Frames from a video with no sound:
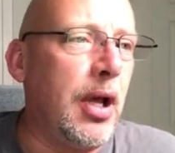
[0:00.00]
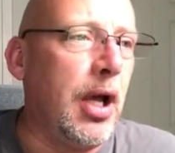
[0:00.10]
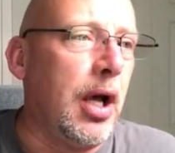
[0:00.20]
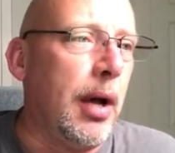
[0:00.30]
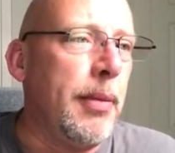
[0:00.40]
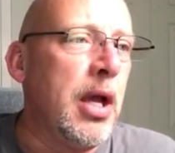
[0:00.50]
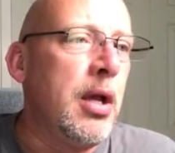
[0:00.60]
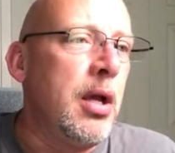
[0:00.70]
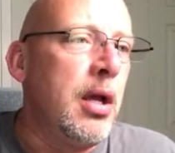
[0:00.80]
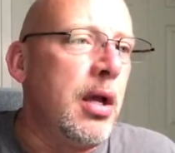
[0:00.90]
Um,
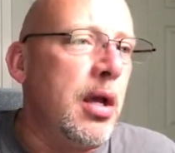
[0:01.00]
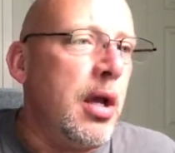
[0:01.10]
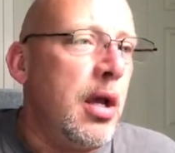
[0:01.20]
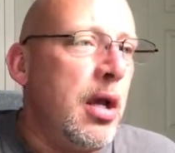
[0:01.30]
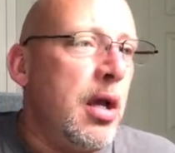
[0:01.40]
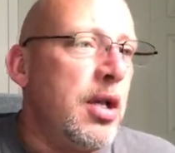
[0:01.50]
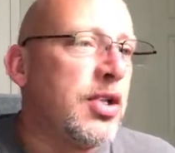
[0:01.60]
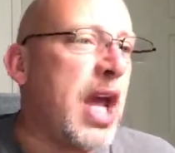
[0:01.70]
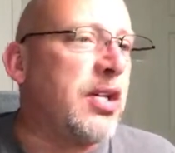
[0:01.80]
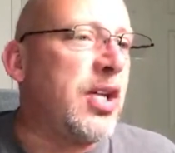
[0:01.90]

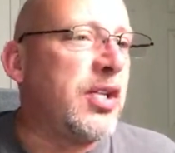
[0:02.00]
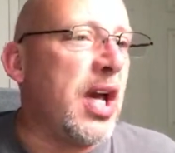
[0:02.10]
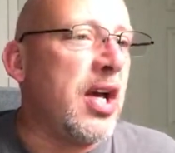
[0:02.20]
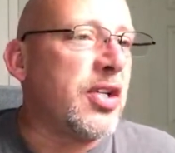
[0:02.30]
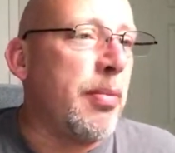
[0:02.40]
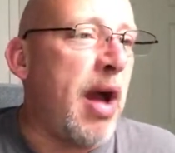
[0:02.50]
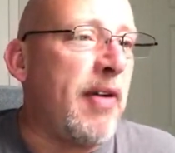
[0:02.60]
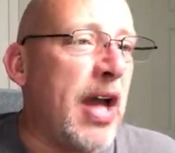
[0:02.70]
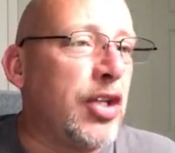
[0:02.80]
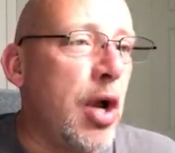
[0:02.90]
Stacy says, um,
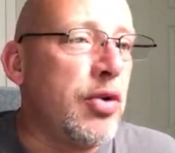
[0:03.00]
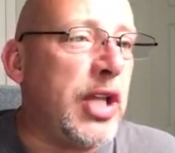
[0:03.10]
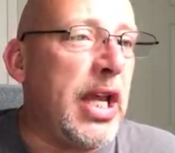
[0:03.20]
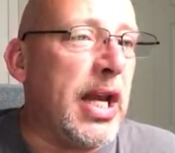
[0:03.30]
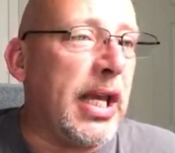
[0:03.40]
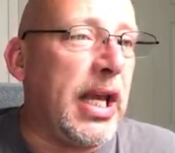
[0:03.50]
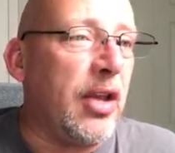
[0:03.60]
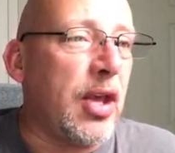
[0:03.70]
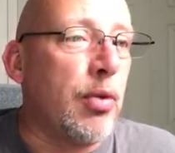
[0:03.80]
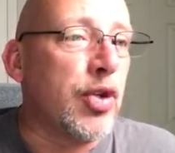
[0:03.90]
I've had does eat a
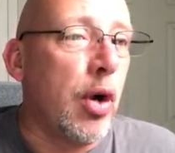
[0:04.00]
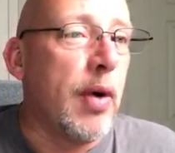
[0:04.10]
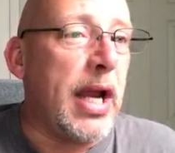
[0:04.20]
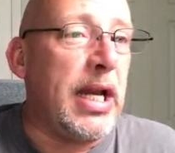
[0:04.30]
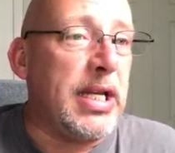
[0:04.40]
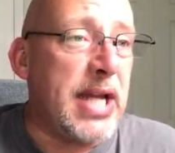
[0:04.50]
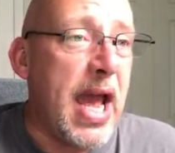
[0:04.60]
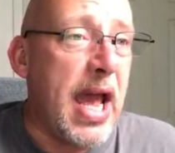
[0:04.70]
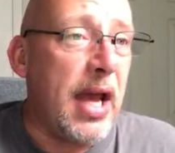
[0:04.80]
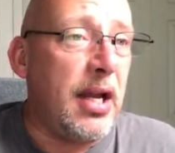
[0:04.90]
kit that was already
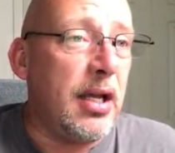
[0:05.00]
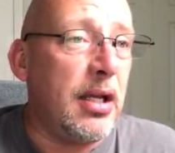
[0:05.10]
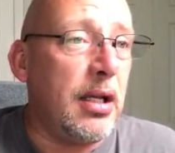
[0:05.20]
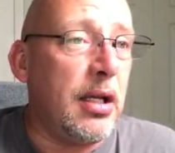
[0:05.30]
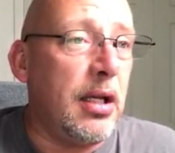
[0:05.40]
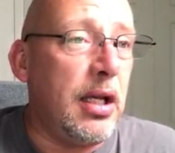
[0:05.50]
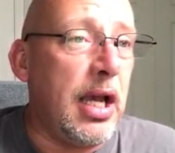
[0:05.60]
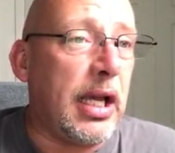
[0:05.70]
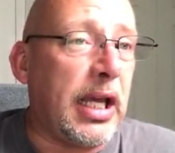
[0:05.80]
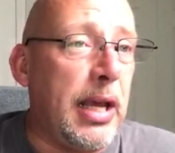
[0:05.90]
dead
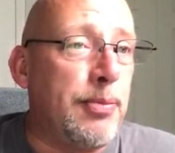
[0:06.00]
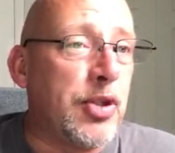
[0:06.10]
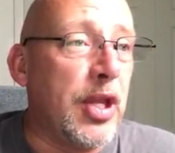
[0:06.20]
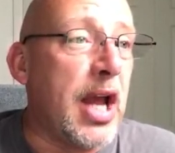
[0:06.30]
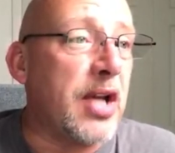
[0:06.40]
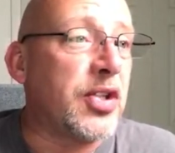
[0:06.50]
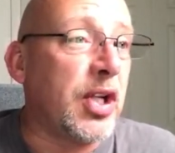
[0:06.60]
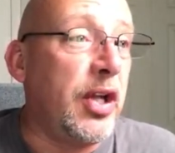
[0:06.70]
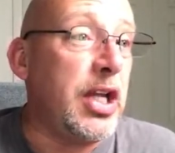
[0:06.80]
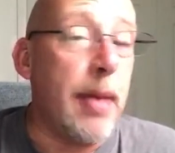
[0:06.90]
it keeps the nest
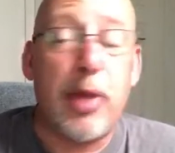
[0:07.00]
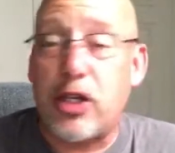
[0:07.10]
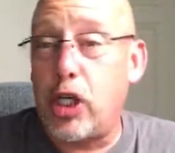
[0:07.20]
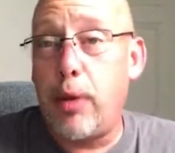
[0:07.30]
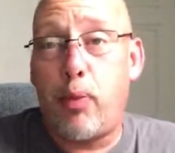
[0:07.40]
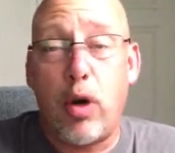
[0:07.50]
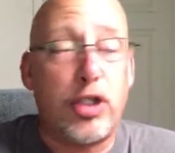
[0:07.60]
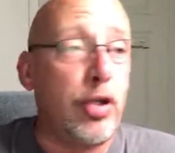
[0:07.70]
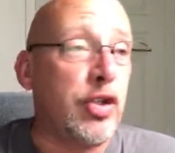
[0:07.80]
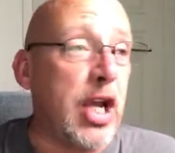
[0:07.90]
clean. Yep, that's a good
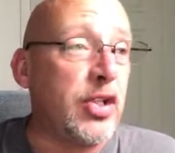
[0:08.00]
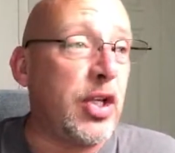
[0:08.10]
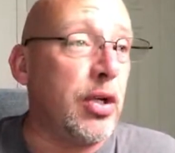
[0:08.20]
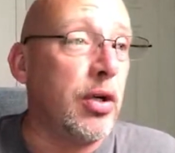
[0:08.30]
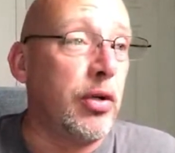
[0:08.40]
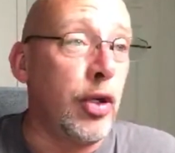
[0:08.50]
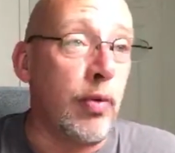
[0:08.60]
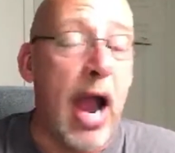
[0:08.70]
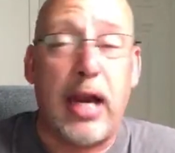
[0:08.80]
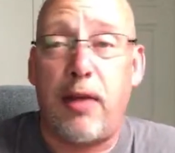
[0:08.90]
point too, Stacy. You're you're
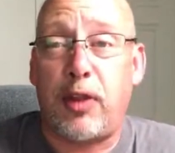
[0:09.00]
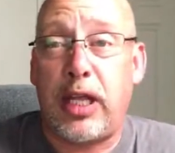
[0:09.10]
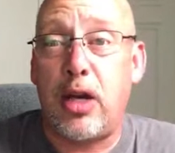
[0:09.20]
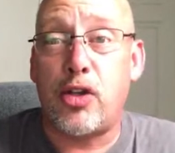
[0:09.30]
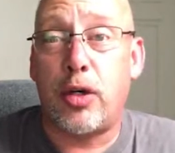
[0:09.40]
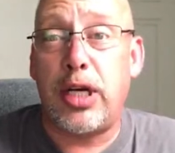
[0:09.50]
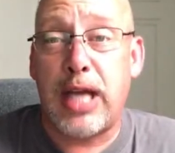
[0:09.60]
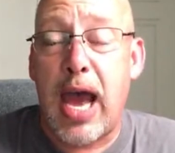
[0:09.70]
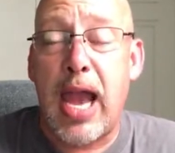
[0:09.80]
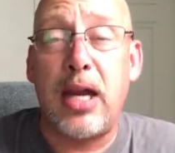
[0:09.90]
right. If the kid has already
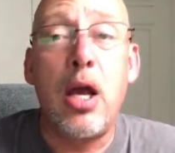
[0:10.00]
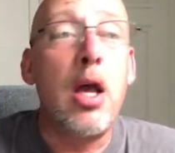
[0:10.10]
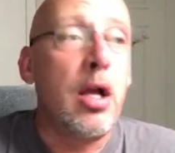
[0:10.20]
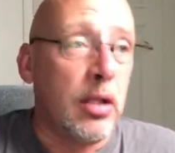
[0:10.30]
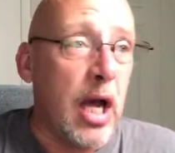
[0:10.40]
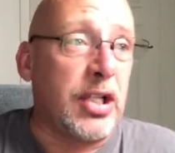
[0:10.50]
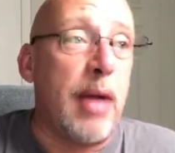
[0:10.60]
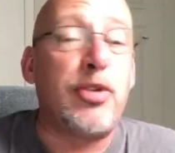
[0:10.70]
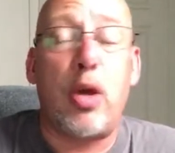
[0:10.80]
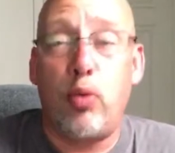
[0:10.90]
died, a lot of
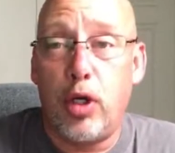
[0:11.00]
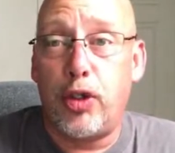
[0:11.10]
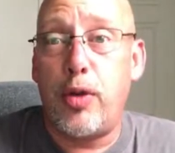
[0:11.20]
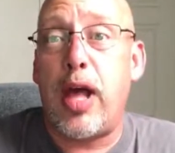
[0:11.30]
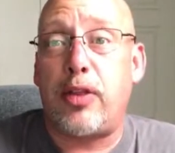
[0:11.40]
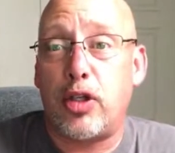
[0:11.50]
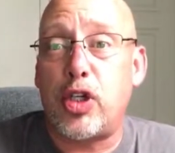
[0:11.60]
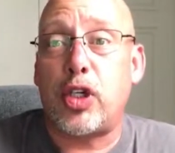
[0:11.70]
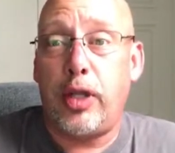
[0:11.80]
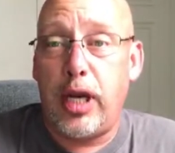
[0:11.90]
times they will do that. They'll
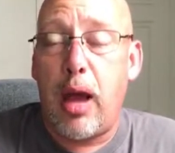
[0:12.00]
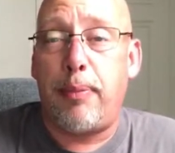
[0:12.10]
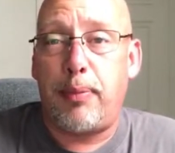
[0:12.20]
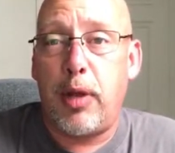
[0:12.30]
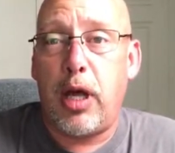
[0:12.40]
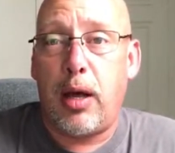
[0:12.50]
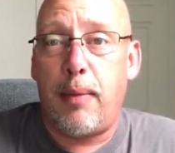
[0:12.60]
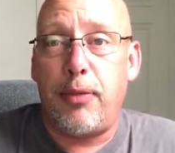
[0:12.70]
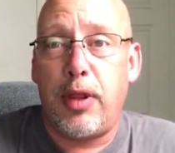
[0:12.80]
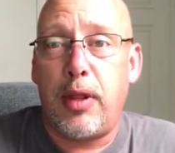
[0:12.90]
just clean up
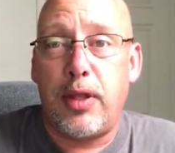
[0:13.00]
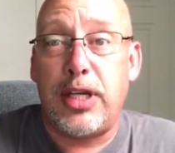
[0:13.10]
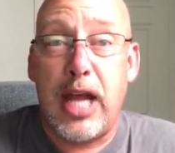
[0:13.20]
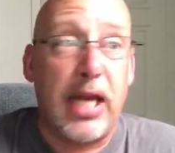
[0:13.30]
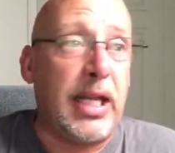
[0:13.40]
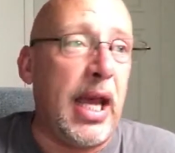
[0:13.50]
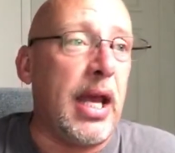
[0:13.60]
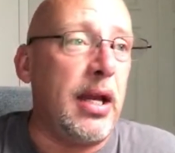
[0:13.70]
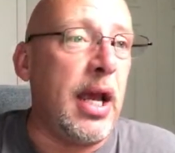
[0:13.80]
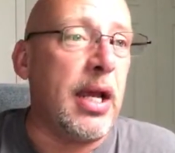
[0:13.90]
um, the the dead
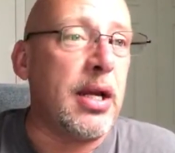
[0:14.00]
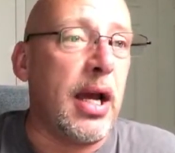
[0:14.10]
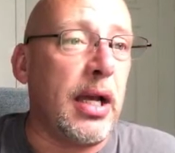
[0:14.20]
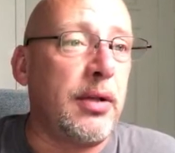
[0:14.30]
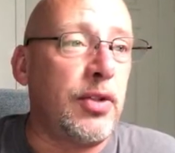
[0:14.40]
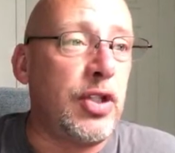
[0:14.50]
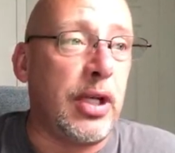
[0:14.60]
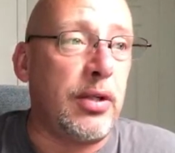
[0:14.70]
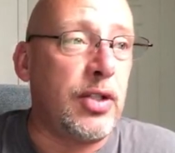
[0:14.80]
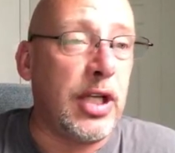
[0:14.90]
kit and uh,
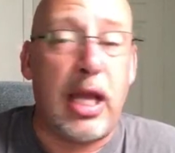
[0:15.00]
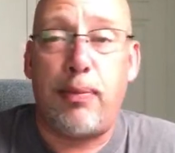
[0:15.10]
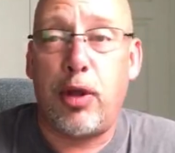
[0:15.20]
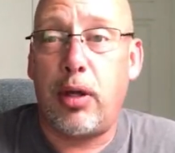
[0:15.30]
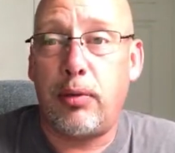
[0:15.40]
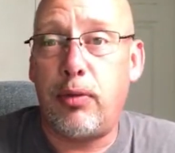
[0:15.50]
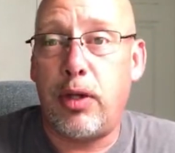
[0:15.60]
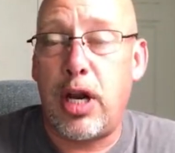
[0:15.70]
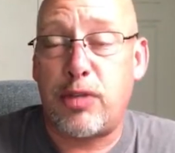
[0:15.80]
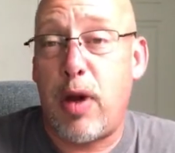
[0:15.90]
to to keep the
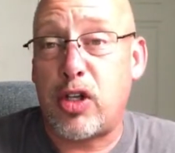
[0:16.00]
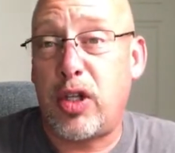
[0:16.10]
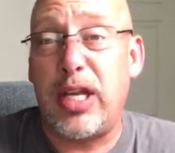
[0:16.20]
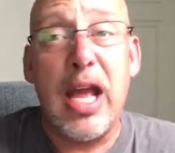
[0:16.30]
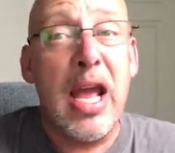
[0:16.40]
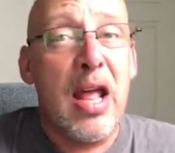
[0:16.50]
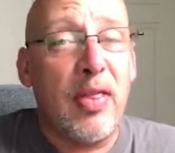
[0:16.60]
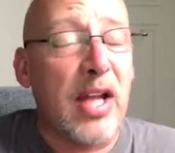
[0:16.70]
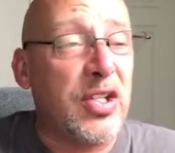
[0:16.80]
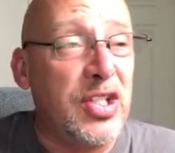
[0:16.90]
the nest box clean.
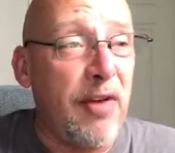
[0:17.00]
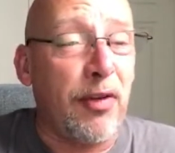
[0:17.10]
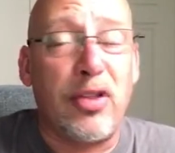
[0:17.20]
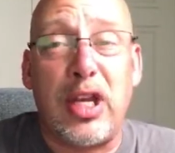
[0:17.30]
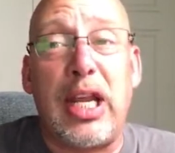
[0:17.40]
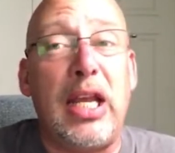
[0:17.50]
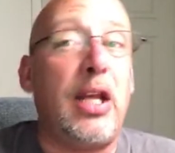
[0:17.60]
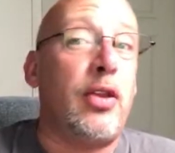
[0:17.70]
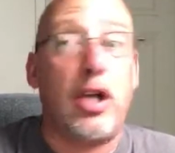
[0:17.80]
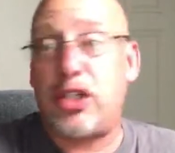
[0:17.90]
That's different than
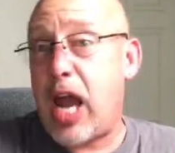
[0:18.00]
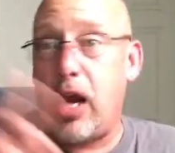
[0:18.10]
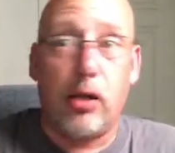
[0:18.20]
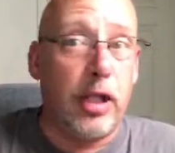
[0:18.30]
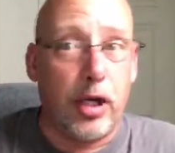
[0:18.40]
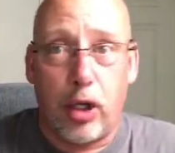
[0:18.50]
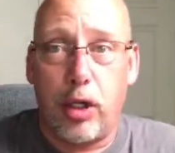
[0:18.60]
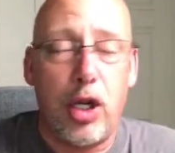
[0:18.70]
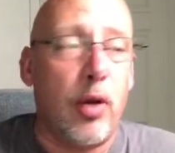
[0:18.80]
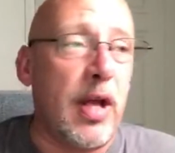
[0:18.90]
eating the entire litter.
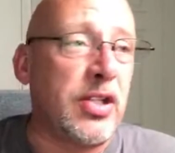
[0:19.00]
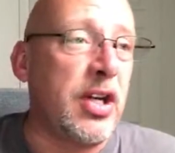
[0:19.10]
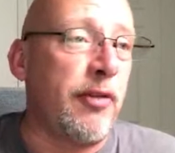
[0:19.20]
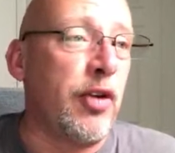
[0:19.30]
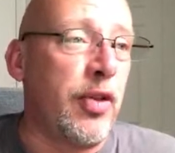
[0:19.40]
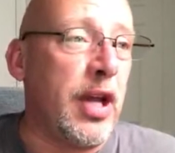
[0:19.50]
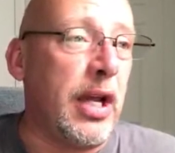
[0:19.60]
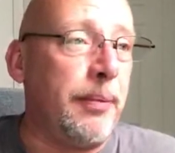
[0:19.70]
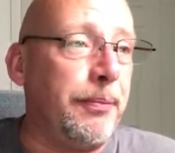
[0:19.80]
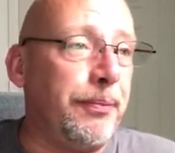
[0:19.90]
You know, that's a different
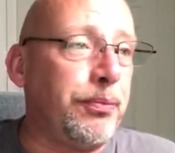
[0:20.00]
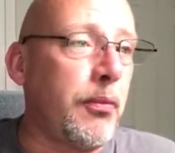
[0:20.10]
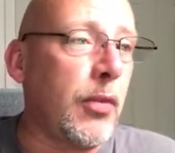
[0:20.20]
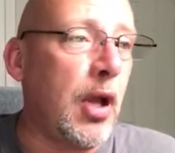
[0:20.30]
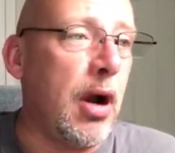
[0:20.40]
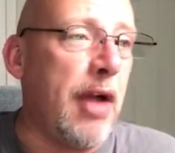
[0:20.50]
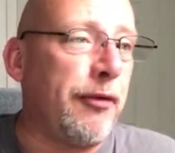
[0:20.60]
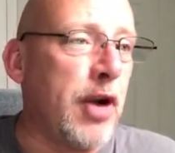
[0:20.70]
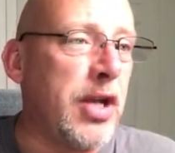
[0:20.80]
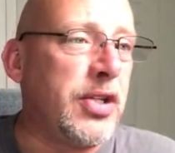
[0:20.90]
thing. All
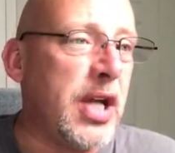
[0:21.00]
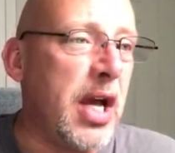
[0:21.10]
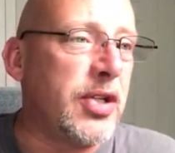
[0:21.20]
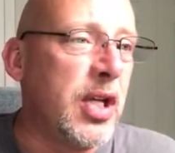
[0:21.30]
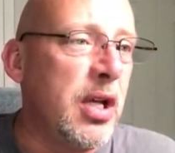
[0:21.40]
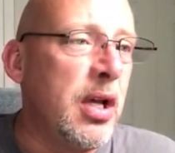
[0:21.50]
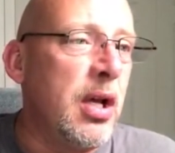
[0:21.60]
right, Fred says.